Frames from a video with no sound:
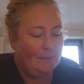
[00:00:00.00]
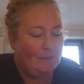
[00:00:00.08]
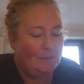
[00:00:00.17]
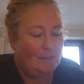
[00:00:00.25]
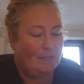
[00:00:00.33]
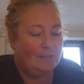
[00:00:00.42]

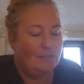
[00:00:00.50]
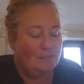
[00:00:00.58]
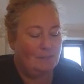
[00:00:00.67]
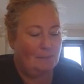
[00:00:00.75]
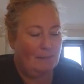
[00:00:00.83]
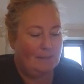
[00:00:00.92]
She is
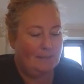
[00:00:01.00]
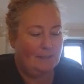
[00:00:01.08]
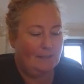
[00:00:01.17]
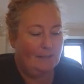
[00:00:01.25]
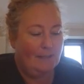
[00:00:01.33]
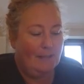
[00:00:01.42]
just
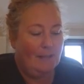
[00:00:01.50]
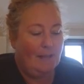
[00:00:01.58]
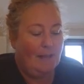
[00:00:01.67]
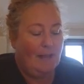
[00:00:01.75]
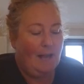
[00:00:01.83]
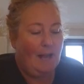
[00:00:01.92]
amazing,
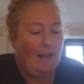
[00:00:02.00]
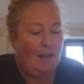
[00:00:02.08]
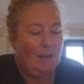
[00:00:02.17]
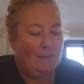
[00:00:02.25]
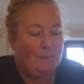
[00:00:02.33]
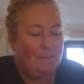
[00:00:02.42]

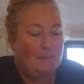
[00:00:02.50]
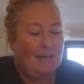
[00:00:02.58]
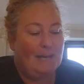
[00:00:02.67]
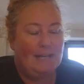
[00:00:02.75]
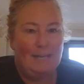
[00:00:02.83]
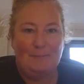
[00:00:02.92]

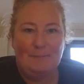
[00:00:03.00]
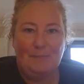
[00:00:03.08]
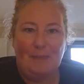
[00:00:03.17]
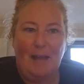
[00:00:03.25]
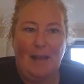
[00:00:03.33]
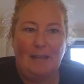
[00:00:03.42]
Milena.
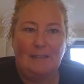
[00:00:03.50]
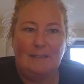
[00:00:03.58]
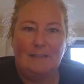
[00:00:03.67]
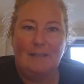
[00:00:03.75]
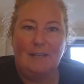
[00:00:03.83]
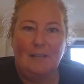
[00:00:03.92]

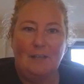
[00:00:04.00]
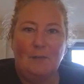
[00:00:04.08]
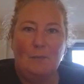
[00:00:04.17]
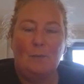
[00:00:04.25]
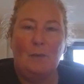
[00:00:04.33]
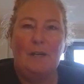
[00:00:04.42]
And
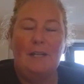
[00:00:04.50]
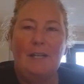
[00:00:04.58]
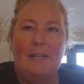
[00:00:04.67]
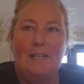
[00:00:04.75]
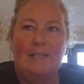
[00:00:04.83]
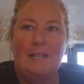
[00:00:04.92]
one of the
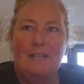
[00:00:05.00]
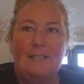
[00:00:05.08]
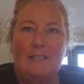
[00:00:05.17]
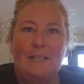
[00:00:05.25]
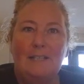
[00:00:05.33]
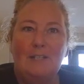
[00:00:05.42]
things I
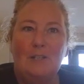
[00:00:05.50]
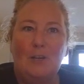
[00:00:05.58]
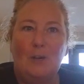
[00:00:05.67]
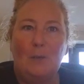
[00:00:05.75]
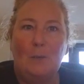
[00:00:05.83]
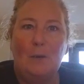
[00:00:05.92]
said to
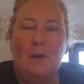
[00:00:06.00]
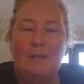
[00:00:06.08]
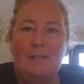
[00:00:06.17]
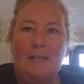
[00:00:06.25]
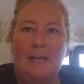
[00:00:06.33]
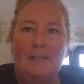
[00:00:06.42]
her
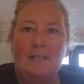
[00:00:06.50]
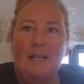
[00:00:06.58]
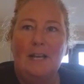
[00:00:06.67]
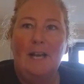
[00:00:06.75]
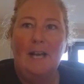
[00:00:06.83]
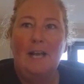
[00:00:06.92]
was that,
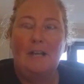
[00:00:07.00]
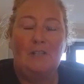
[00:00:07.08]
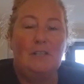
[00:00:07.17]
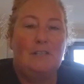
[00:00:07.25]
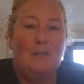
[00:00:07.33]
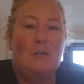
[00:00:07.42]
and
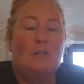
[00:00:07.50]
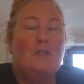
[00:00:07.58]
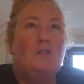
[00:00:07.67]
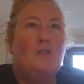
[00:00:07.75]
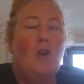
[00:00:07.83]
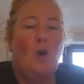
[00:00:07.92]
she's doing
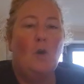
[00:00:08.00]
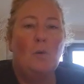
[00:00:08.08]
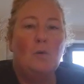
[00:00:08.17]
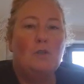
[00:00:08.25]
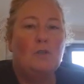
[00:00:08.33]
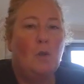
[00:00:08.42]

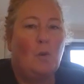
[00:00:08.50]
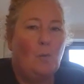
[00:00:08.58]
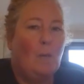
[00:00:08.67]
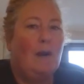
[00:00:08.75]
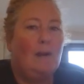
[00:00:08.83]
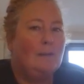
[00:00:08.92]
so
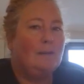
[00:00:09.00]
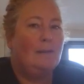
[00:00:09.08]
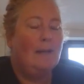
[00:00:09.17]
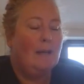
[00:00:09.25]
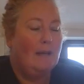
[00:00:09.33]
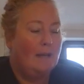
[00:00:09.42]
well,
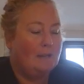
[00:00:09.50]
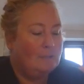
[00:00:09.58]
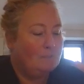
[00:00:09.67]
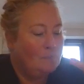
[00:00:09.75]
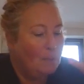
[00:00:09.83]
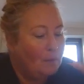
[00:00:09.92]
and
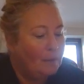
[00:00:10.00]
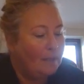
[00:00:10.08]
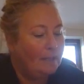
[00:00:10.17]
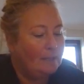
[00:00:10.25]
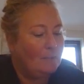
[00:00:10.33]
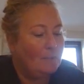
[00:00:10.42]
she's putting
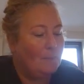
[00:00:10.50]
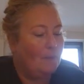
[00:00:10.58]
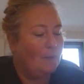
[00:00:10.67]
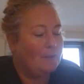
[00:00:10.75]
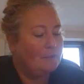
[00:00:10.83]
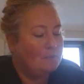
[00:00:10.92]
in the
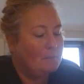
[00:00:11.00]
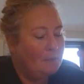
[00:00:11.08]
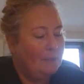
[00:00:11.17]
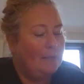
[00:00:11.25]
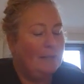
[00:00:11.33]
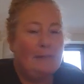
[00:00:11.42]
work, she's
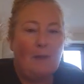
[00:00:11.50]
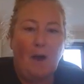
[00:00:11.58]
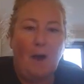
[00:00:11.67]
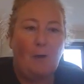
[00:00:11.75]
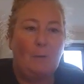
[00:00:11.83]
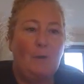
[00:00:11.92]
putting in the
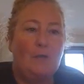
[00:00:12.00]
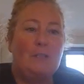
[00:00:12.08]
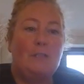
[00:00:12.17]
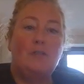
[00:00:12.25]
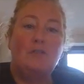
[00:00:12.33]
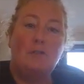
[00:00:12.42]
hard work.
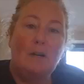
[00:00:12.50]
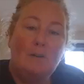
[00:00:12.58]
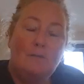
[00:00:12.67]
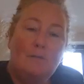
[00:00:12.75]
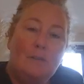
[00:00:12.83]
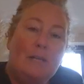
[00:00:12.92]
She struggled
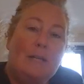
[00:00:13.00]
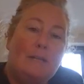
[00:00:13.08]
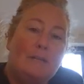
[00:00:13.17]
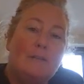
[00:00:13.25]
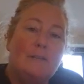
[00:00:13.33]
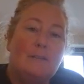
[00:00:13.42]
for
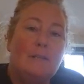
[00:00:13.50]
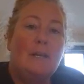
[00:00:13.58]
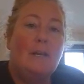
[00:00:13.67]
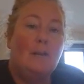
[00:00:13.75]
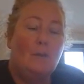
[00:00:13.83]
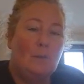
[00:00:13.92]
years
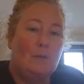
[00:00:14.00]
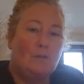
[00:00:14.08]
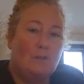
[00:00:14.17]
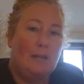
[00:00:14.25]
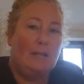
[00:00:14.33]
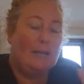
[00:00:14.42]
with her
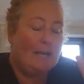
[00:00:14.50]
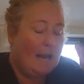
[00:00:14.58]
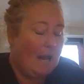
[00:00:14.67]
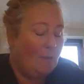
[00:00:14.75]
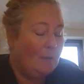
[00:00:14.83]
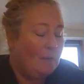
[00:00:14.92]
trading, and
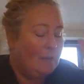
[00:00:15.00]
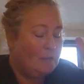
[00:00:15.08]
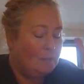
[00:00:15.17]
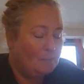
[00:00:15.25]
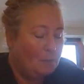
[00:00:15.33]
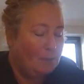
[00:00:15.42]
now
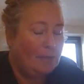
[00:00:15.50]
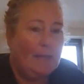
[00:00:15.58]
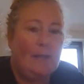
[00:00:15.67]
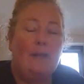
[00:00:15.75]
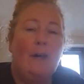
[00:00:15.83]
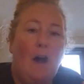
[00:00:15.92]
she's putting
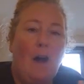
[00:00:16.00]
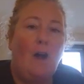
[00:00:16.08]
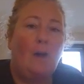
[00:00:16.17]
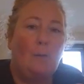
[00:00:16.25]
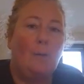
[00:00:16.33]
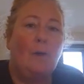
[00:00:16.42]
in the
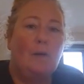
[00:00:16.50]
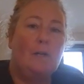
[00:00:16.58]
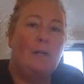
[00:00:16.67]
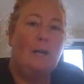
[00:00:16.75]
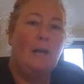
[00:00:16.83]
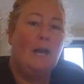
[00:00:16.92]
hard work,
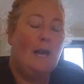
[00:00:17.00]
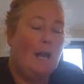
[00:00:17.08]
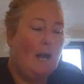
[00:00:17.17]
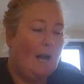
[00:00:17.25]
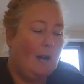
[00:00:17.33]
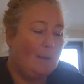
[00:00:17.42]

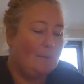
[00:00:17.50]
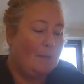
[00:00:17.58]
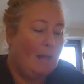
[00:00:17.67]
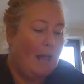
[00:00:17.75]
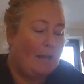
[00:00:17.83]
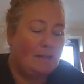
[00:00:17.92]
and
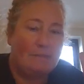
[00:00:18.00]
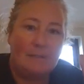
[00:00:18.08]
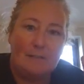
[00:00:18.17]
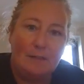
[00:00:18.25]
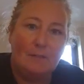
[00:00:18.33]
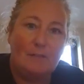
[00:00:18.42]
the
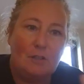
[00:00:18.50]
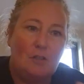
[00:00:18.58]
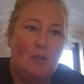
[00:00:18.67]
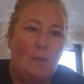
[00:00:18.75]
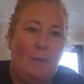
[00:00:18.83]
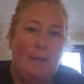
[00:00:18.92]
results are
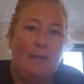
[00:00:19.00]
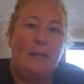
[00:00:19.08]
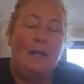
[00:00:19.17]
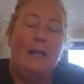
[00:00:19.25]
showing.